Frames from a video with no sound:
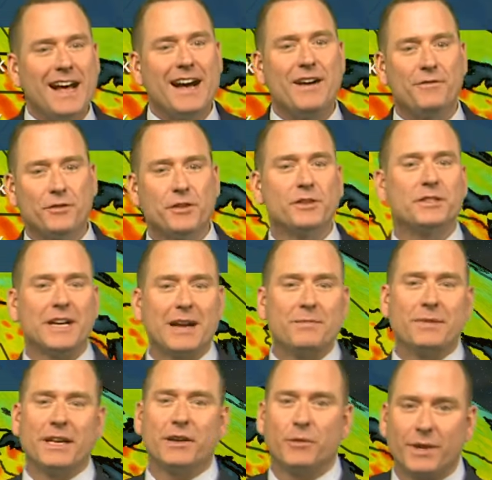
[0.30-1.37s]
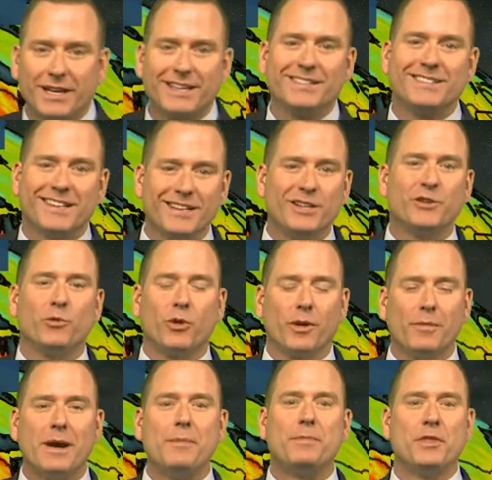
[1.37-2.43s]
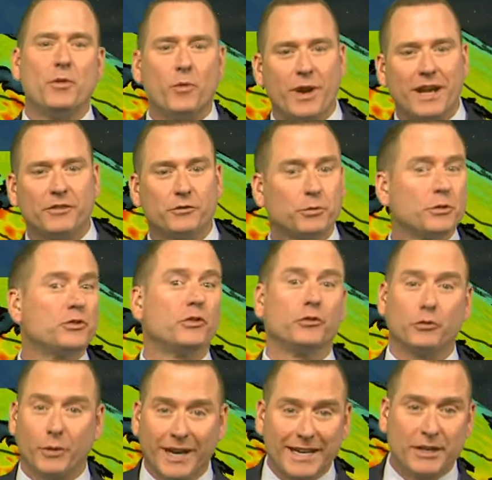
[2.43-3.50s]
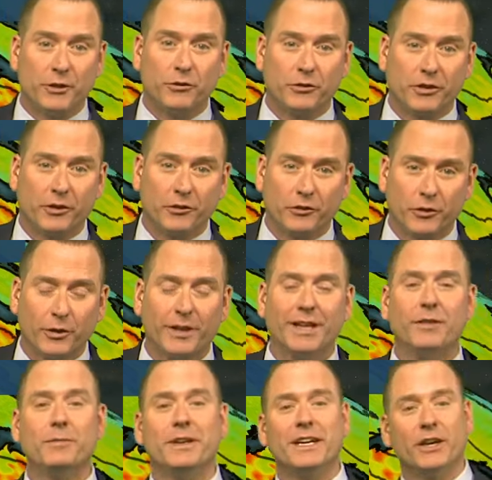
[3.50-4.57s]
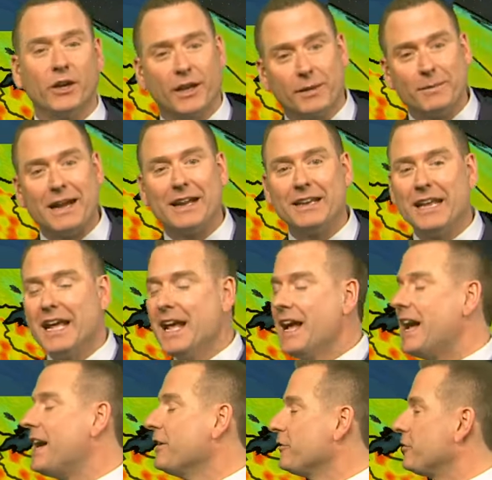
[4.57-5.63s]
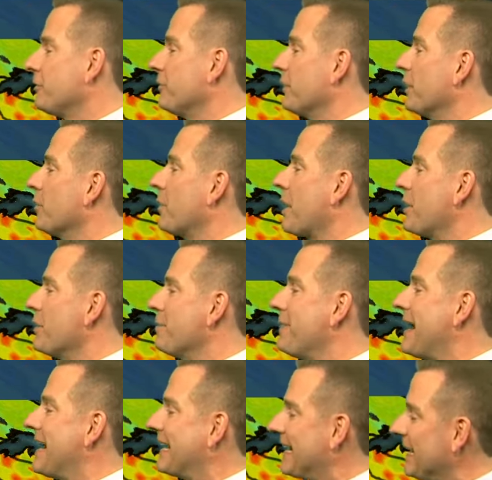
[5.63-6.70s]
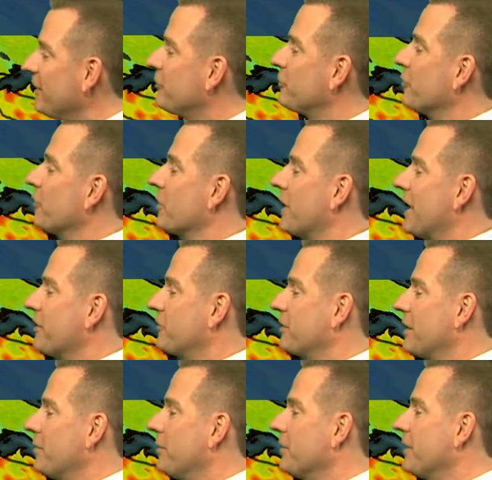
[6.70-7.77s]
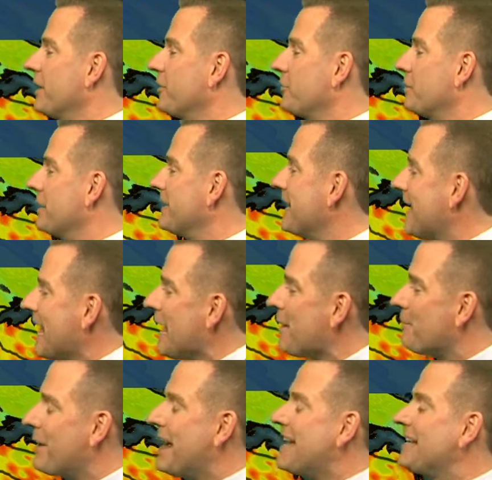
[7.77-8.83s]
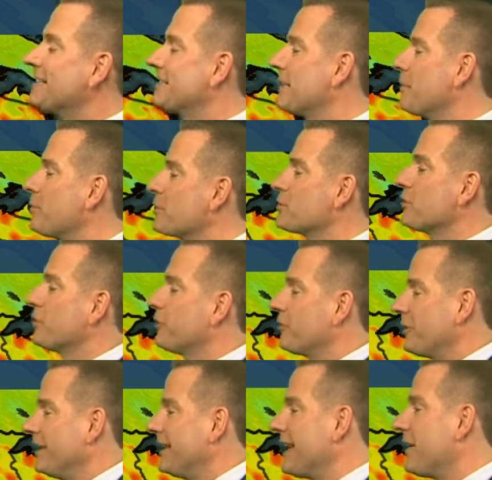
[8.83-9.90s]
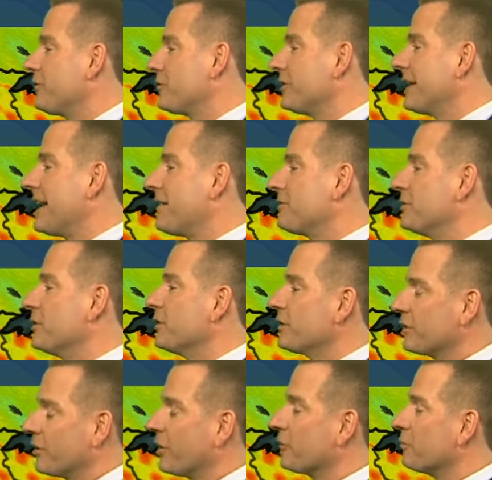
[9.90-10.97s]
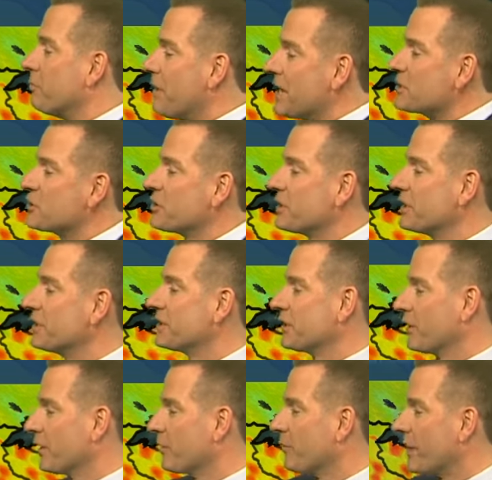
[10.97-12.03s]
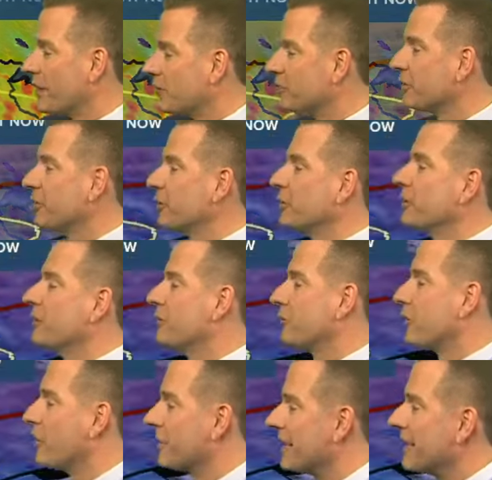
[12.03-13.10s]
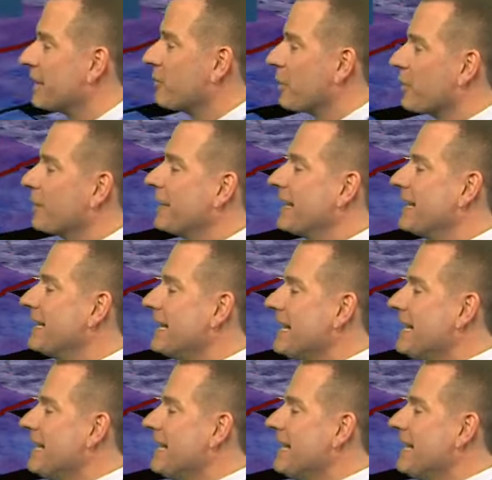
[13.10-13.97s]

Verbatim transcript: Uh, for the time being, we continue to warm up in the west, which is great news considering you've been hearing about uh, severe weather back east over the last couple days. But mild temperatures yesterday afternoon across much of the interior west, including Salt Lake, where we hit